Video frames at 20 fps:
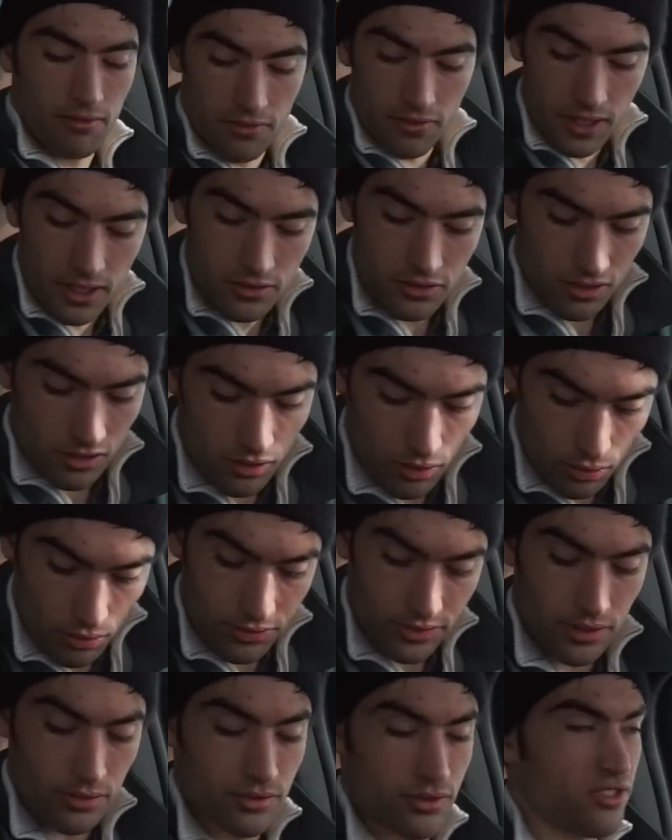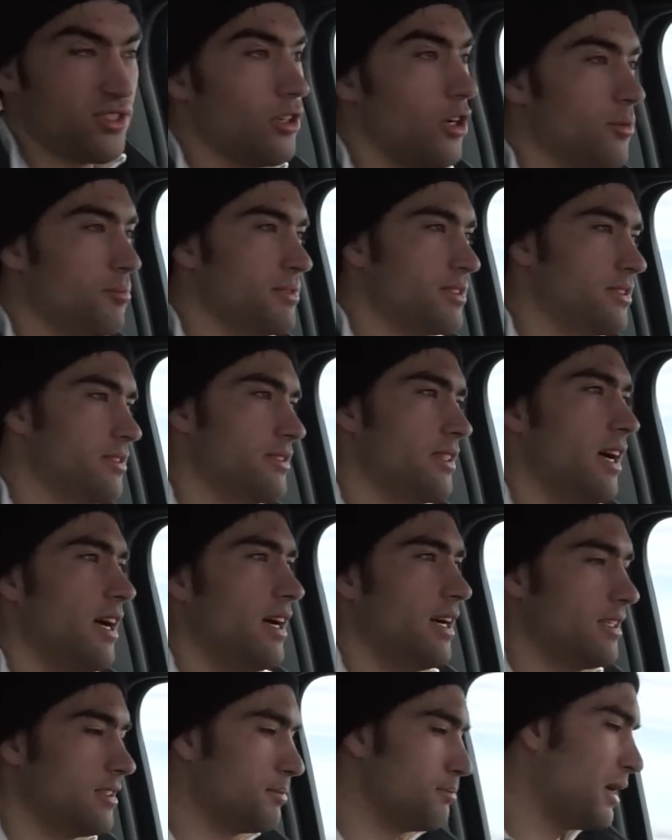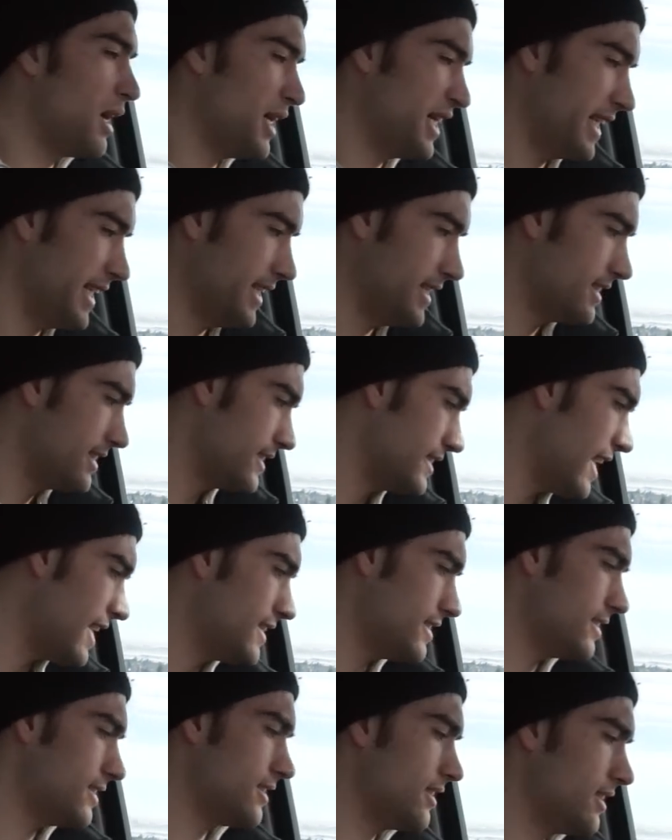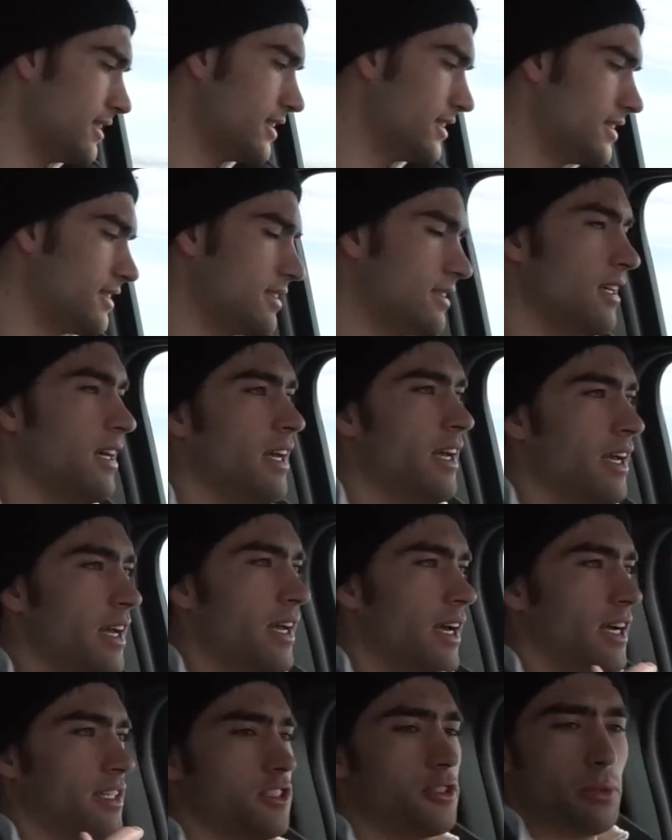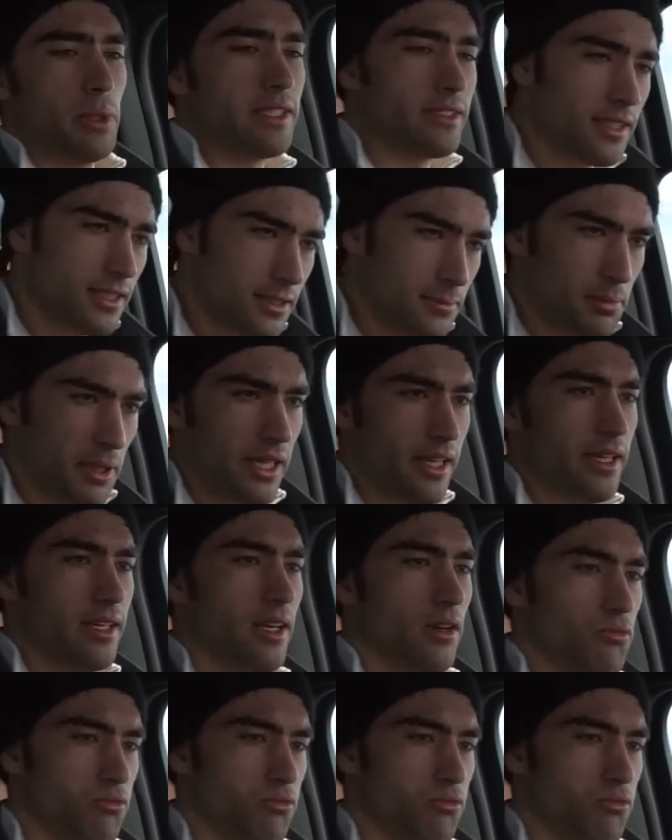feature, auto stop start, parking sensors, a 20-speaker